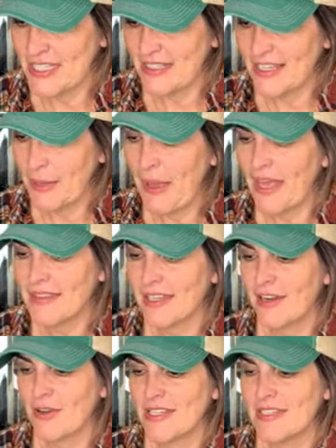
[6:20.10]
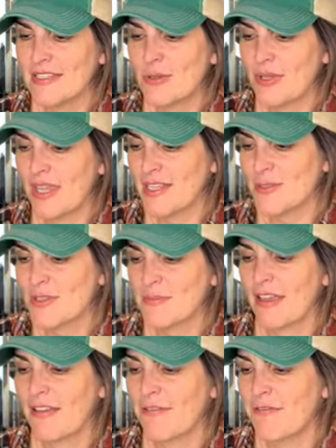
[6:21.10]
said the apothecary suitcase was
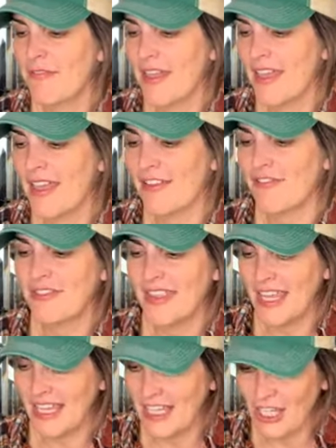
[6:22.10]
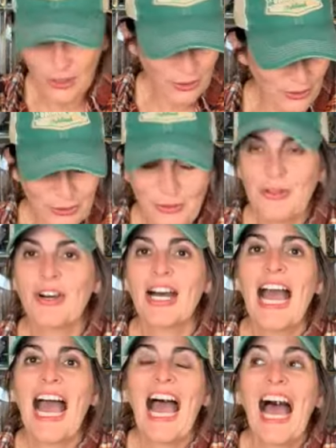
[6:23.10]
my fave. Thank you.
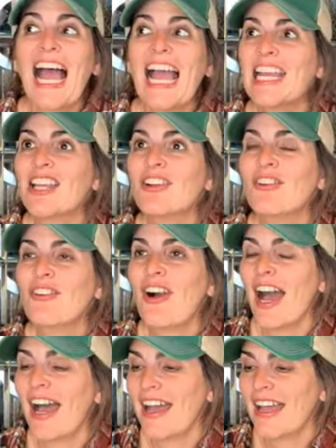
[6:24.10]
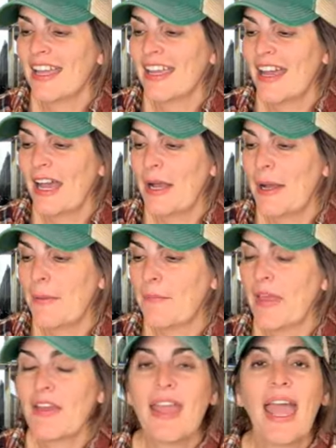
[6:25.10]
I know I
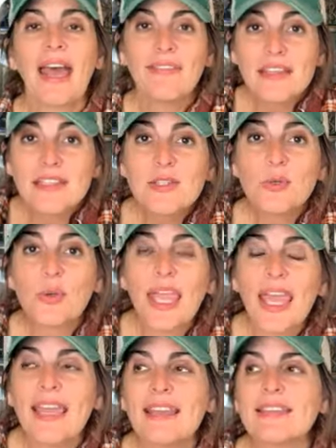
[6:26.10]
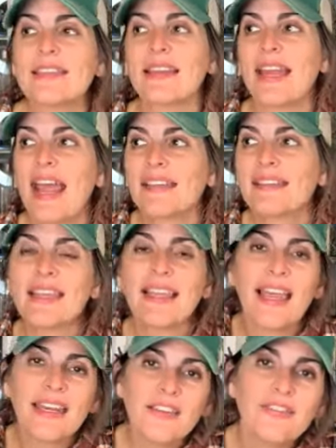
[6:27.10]
um, I've had that suitcase and it had like
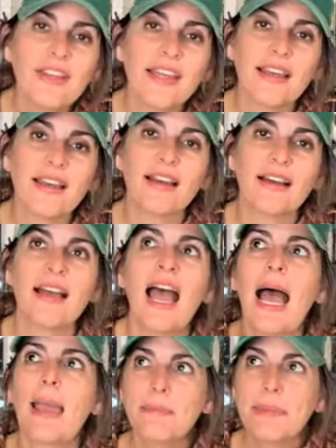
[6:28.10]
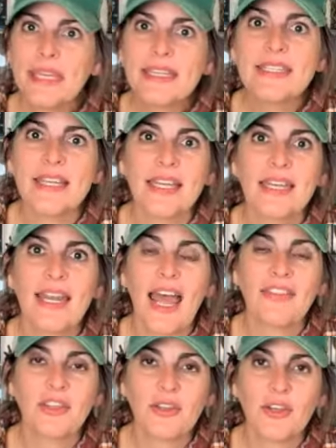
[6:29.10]
kind of like a I picked it
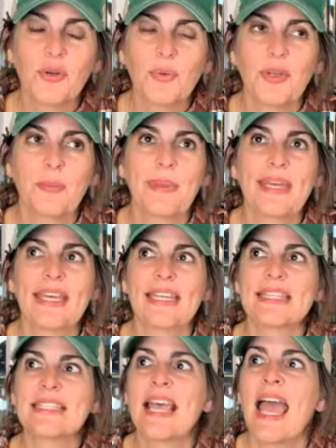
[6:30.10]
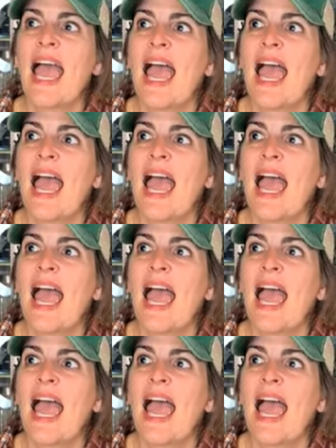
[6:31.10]
at the Goodwill bins